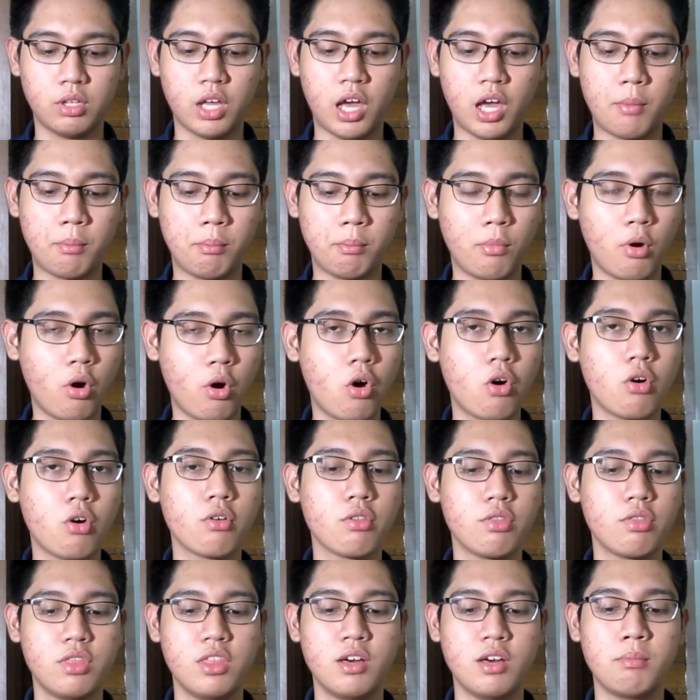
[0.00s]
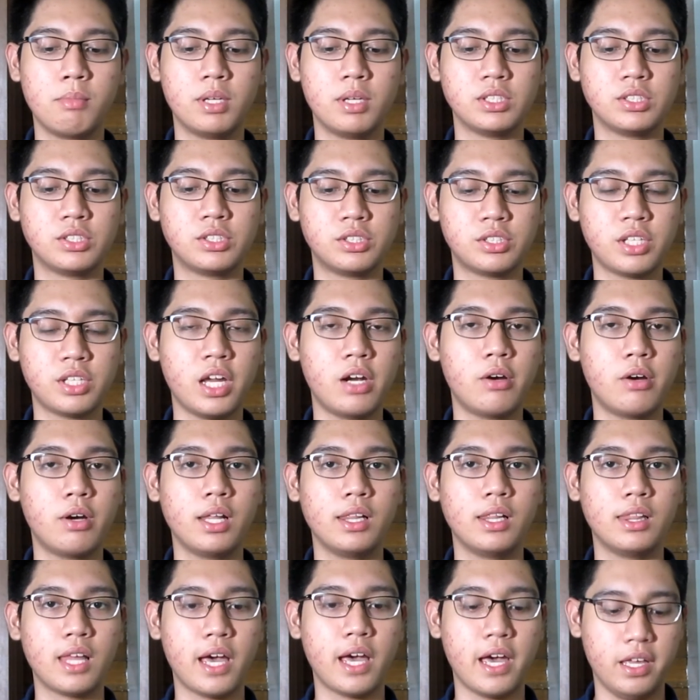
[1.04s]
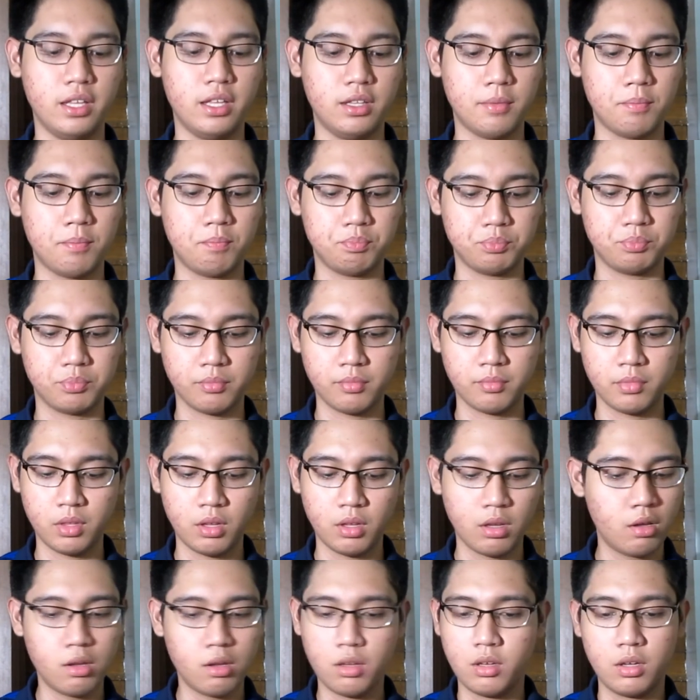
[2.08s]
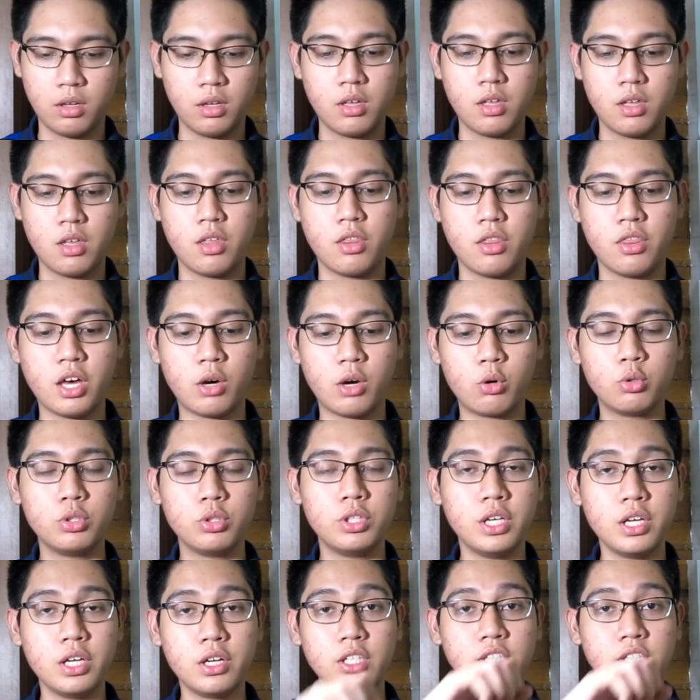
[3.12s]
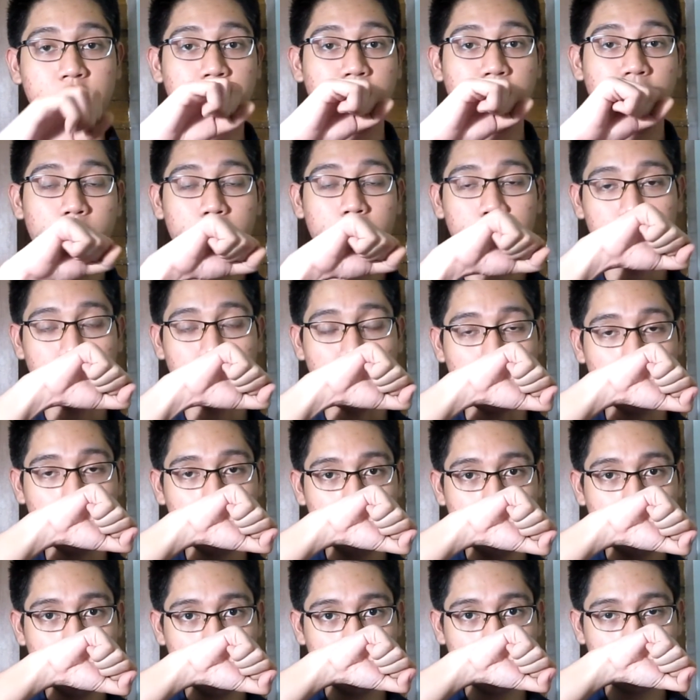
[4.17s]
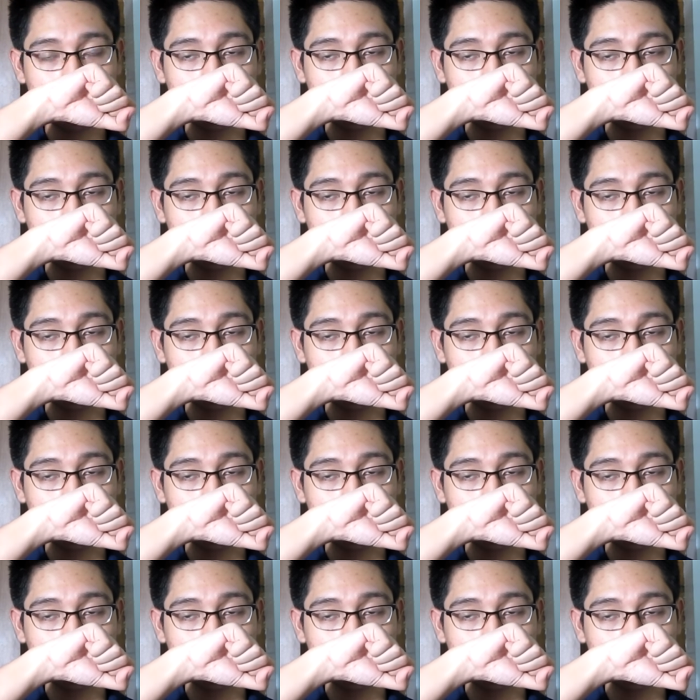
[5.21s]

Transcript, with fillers: among the Mancera line the wood here is very tamed